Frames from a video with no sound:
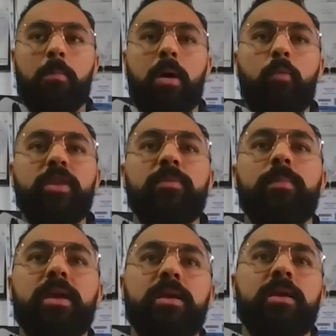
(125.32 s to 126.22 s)
But with
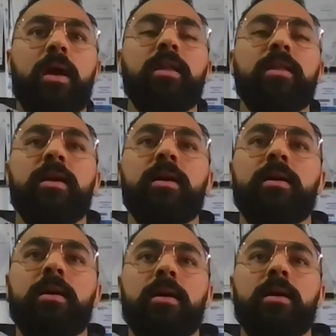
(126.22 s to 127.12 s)
me, I
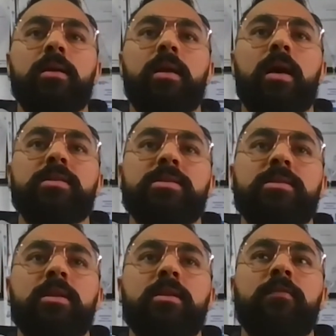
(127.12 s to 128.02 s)
think it
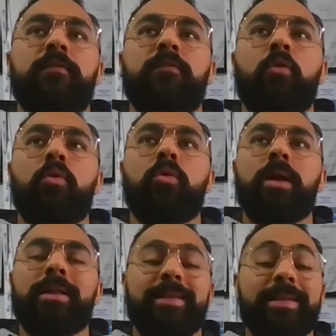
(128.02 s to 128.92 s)
lasted for
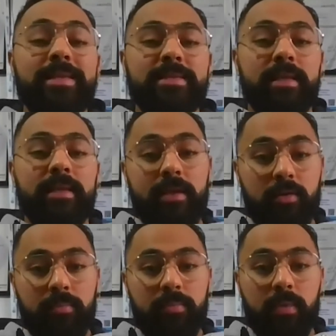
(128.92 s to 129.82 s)
at least a
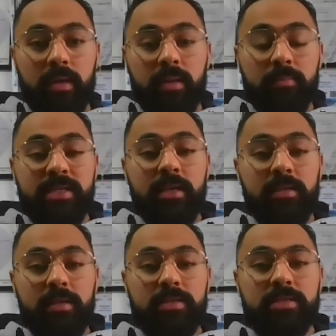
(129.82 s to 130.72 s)
year. And I'm
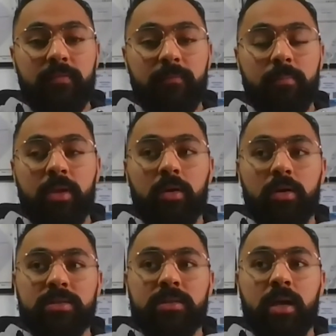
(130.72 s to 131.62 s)
saying this
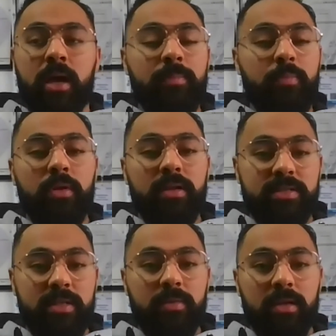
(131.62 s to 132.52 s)
because the
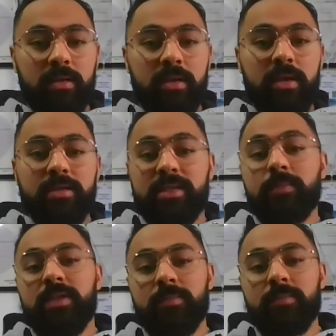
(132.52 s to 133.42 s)
hypoglycemia
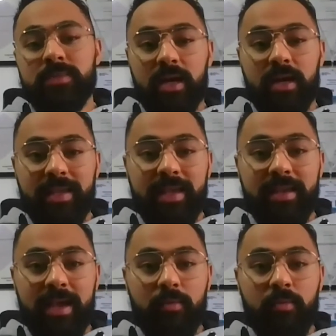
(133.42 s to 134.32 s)
symptoms that I get
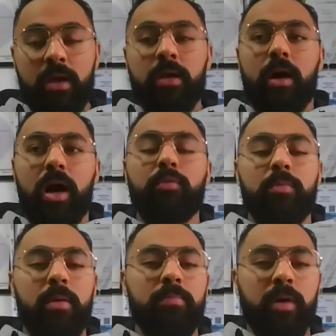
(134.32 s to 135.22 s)
now, I
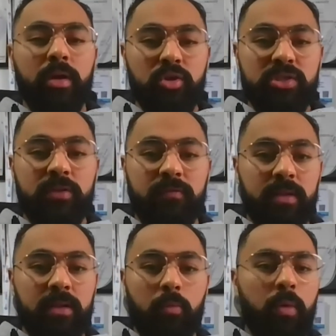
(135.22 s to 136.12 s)
remember I used to
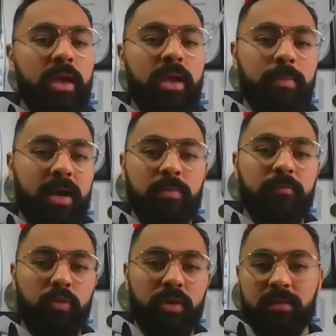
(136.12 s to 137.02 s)
feel it way back
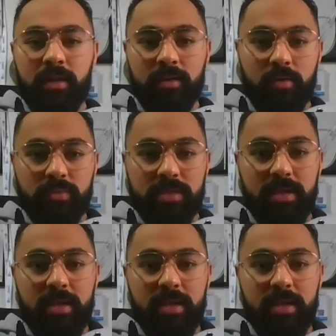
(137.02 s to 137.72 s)
before getting diagnosed.